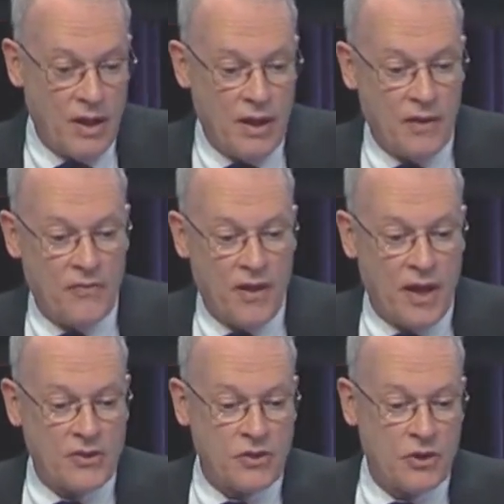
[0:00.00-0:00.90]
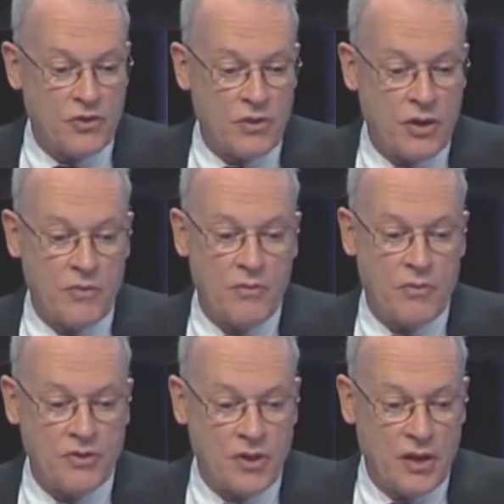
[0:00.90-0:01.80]
and that surgery
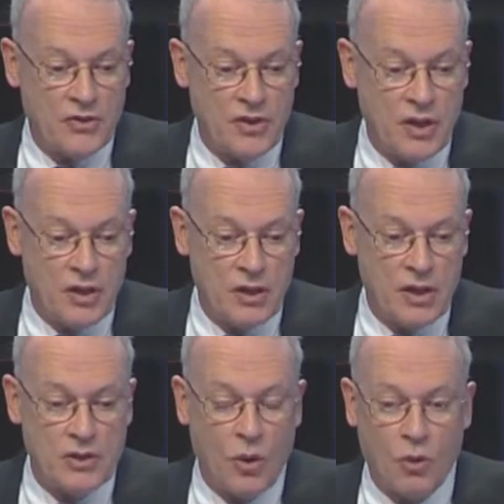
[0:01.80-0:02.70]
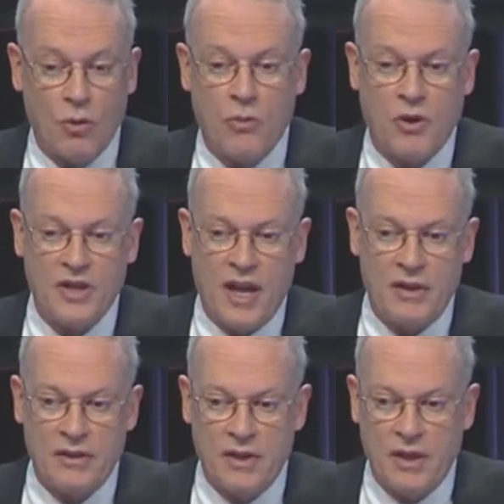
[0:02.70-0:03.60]
results in a total
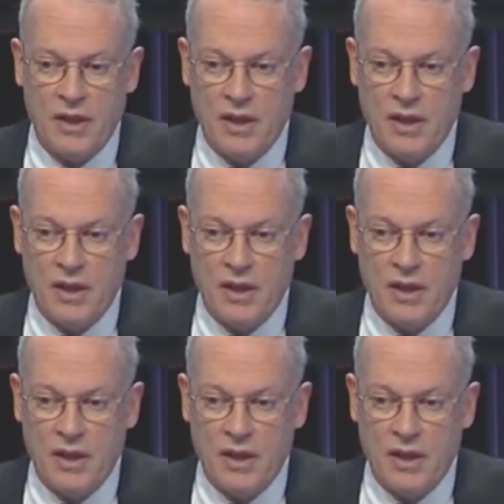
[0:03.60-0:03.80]
mortality